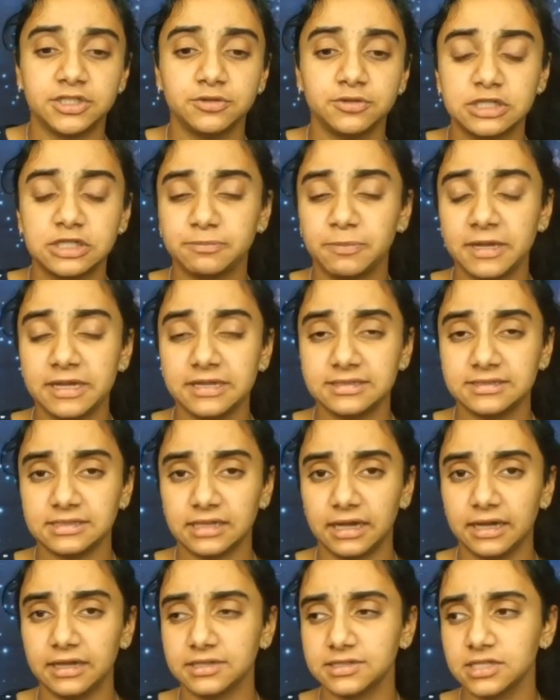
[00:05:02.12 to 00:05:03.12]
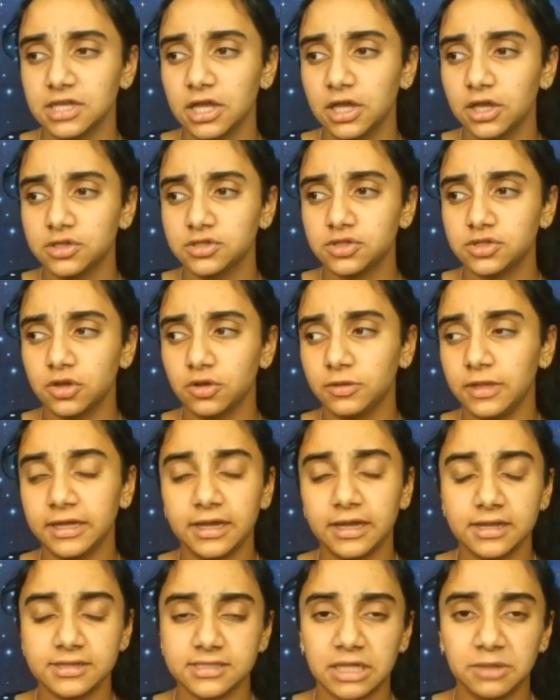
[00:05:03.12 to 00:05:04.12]
to explain science. So like
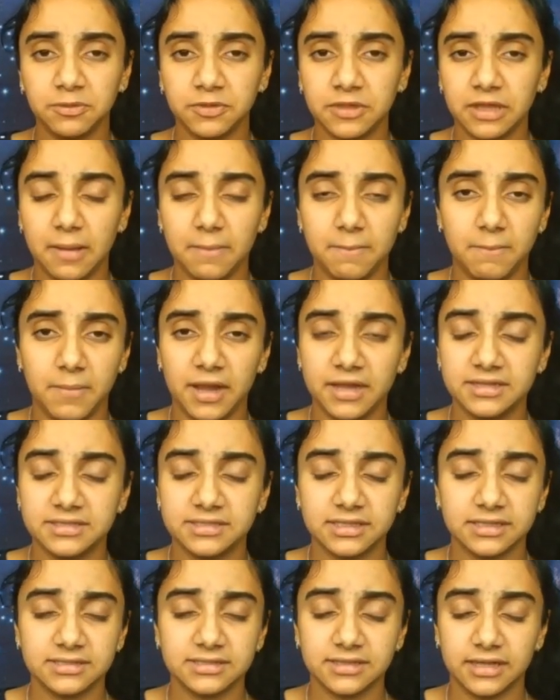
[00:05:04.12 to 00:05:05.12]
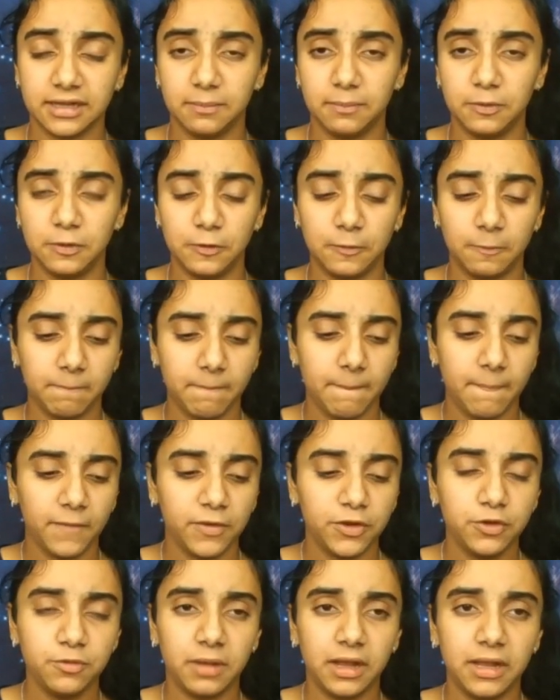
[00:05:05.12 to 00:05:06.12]
I said with that mice example,
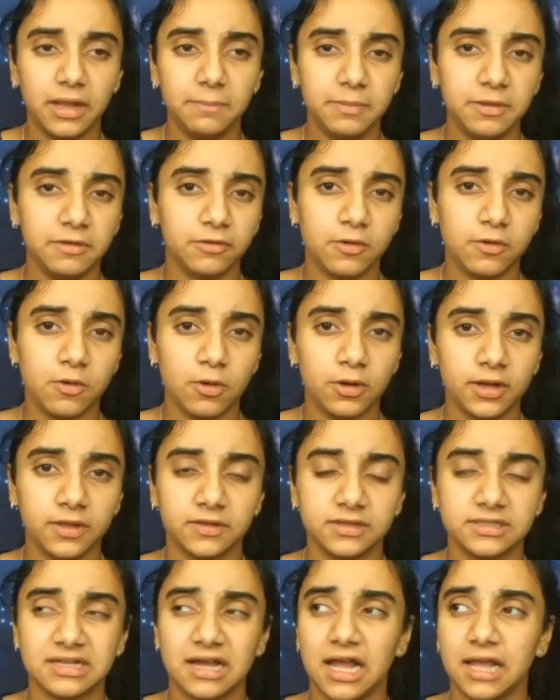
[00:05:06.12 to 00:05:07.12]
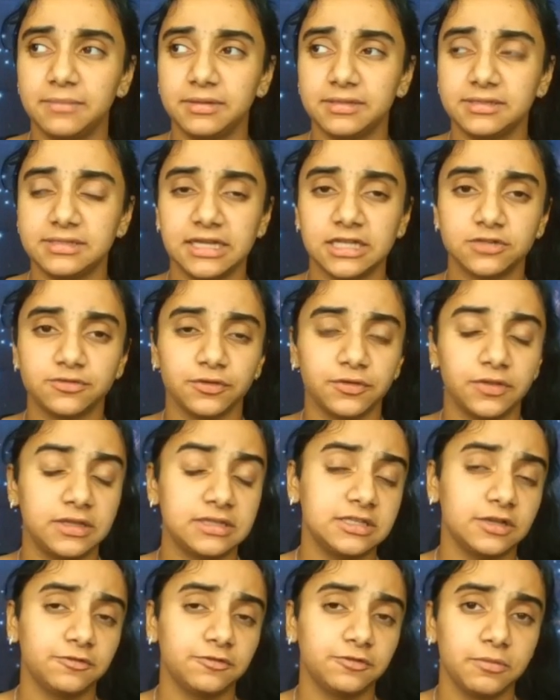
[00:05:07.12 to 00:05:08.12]
you might be recording the time it takes for
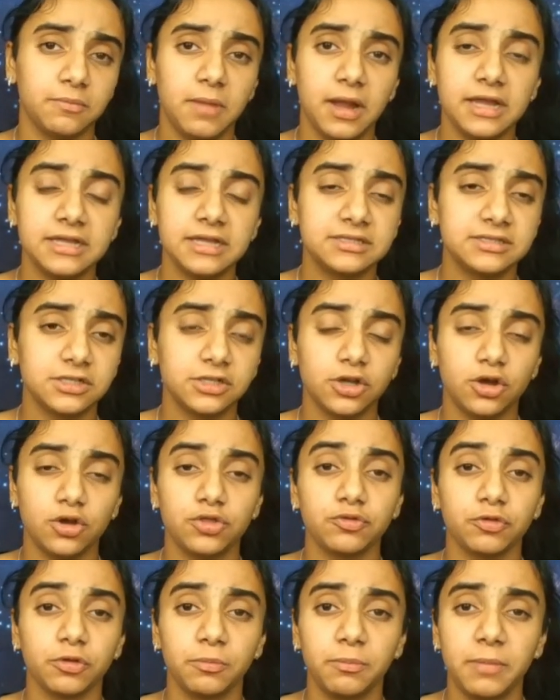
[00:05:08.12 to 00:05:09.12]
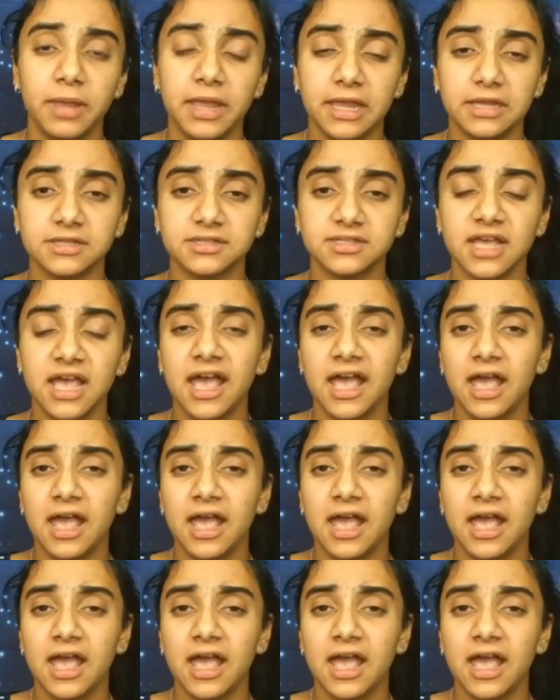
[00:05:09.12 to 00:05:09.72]
these different mice to go through a maze.